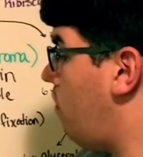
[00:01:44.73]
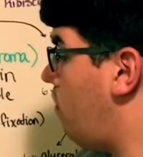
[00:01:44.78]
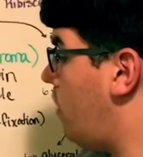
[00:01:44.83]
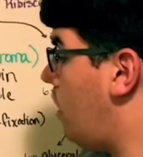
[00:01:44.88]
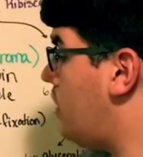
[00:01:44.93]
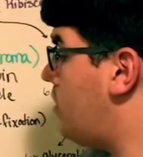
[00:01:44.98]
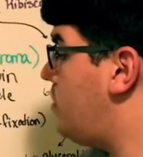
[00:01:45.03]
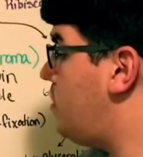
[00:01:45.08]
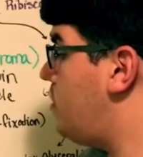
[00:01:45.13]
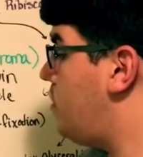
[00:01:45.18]

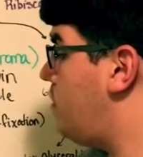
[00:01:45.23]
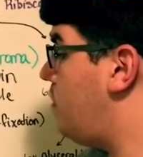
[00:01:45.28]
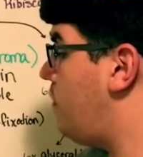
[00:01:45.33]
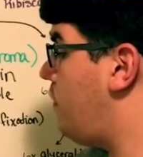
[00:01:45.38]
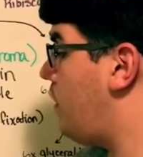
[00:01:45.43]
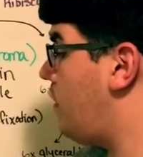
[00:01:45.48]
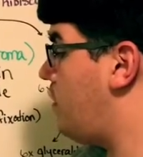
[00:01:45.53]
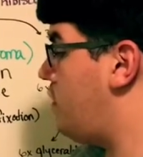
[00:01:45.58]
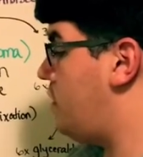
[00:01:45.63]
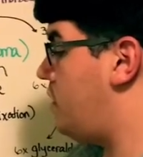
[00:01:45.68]
into
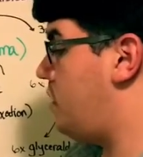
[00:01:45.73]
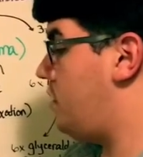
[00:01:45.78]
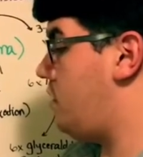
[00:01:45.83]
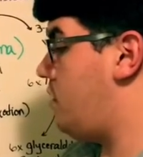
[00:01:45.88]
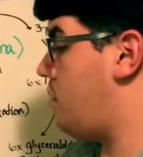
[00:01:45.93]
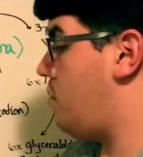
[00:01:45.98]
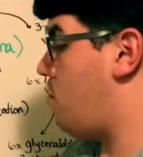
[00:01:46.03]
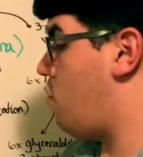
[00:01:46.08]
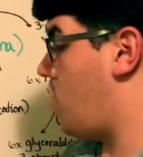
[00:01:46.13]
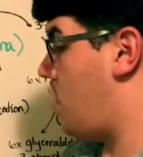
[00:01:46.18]

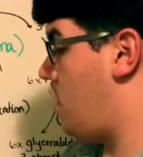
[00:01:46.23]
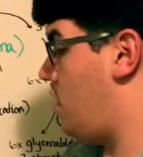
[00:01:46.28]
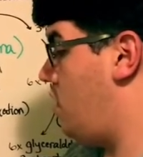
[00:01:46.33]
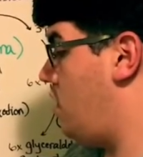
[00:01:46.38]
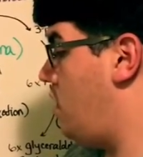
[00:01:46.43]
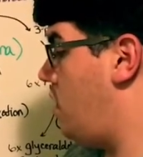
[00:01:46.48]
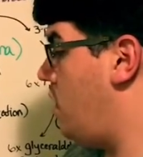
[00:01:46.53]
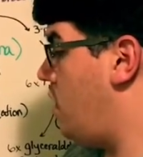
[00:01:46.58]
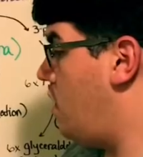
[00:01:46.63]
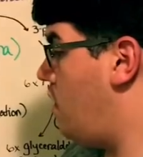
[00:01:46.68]
photosystem 1.
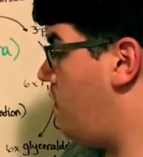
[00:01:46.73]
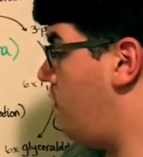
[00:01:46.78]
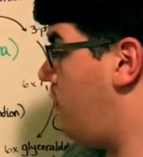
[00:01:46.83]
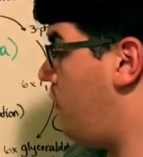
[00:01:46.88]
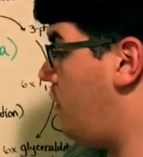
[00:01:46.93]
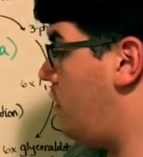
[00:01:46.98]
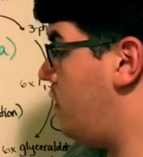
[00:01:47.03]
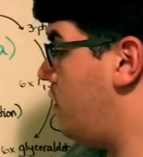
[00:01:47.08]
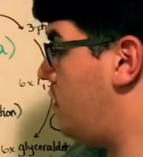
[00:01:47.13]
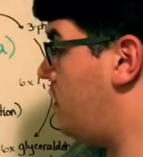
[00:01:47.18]

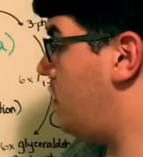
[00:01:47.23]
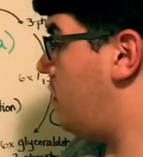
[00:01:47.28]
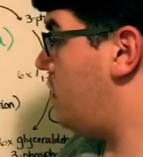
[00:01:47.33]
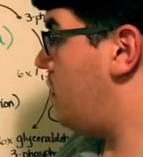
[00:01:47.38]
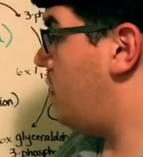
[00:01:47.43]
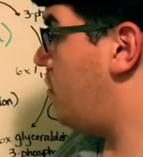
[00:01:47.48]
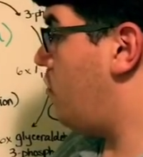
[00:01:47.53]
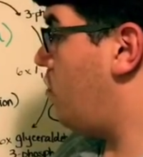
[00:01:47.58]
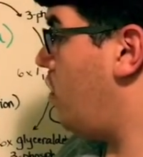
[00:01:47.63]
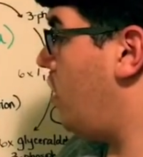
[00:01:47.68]
Photosystem